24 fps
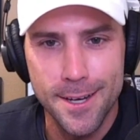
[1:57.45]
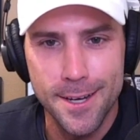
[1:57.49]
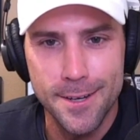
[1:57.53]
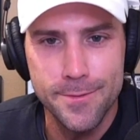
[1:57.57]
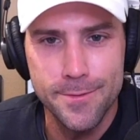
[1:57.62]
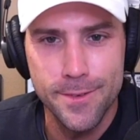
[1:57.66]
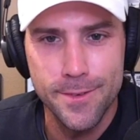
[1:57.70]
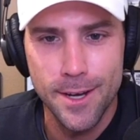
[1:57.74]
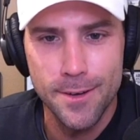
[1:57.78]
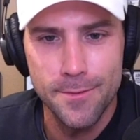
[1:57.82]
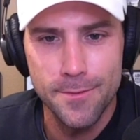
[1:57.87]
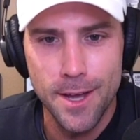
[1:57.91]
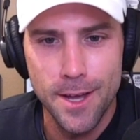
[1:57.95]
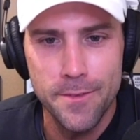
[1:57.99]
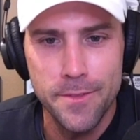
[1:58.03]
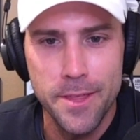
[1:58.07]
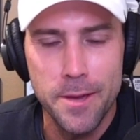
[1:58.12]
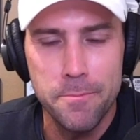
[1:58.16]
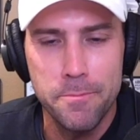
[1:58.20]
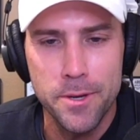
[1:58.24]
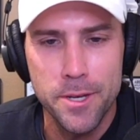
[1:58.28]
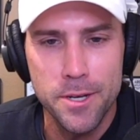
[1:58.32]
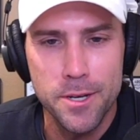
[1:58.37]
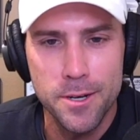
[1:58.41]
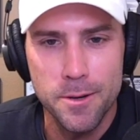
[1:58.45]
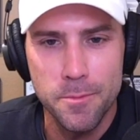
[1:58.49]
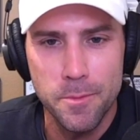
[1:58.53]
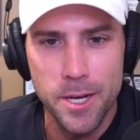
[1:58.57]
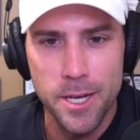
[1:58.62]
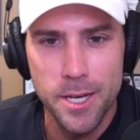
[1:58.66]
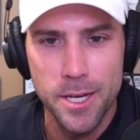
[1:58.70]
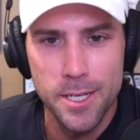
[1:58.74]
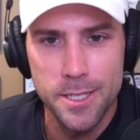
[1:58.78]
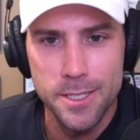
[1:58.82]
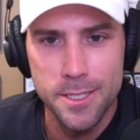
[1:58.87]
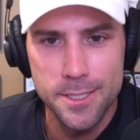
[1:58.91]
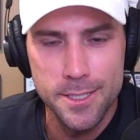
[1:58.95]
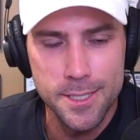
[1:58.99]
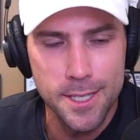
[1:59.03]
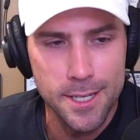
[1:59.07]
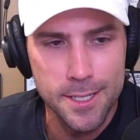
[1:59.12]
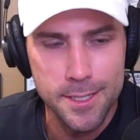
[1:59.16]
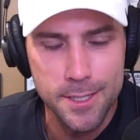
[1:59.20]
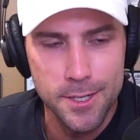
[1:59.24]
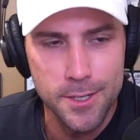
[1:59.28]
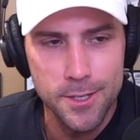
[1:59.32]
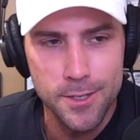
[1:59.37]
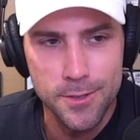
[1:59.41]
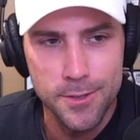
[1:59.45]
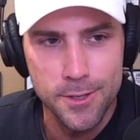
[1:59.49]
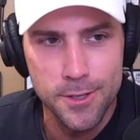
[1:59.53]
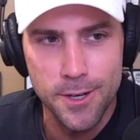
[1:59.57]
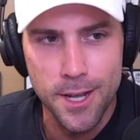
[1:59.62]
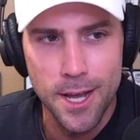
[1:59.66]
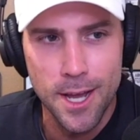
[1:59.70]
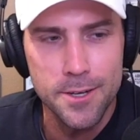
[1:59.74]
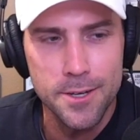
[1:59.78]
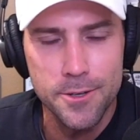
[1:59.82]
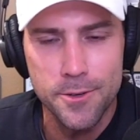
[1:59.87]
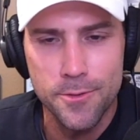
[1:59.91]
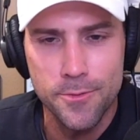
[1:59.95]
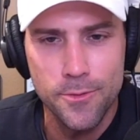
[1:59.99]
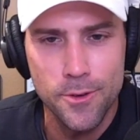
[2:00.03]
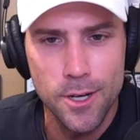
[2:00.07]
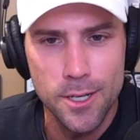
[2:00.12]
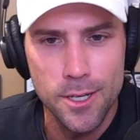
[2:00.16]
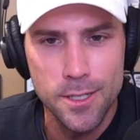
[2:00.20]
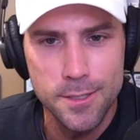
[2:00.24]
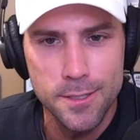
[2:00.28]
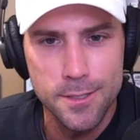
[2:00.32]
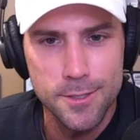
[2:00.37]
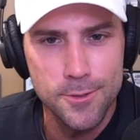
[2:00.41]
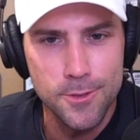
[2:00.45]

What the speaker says: I've had that beaten into my head. It's like they're not your friend.